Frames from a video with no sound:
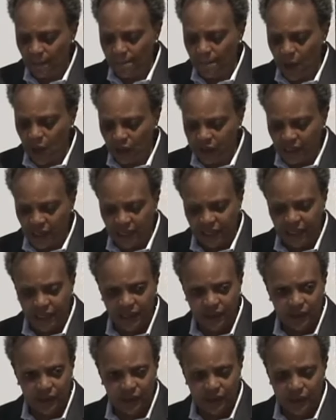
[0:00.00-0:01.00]

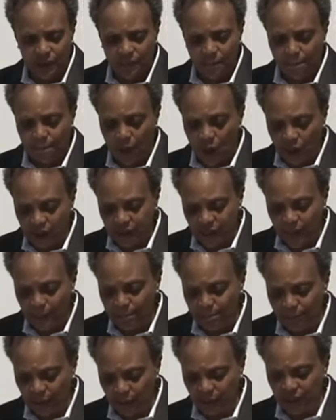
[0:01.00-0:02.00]
multi-year,
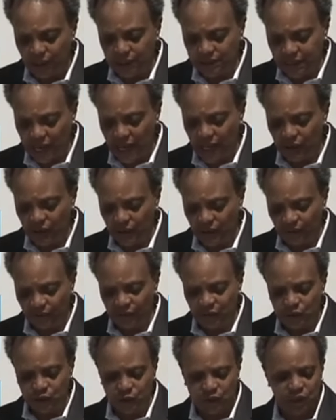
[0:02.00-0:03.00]
multi-billion dollar
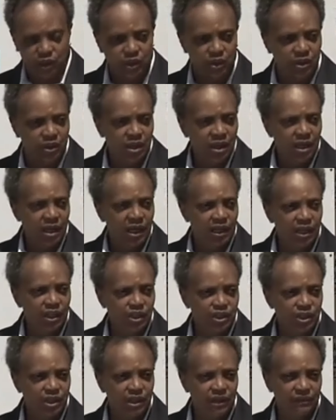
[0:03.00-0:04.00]
infrastructure
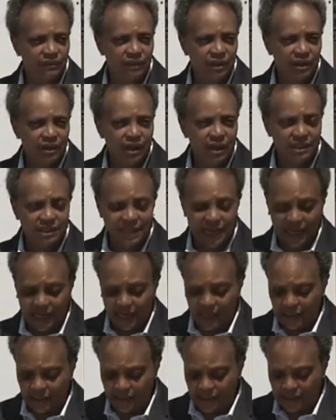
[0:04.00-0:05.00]
initiative in
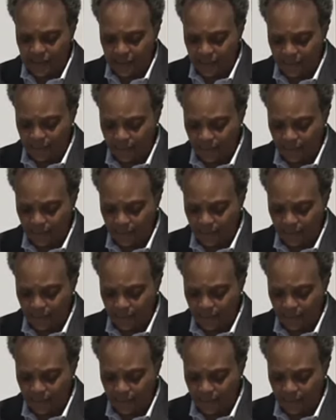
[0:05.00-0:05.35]
decades.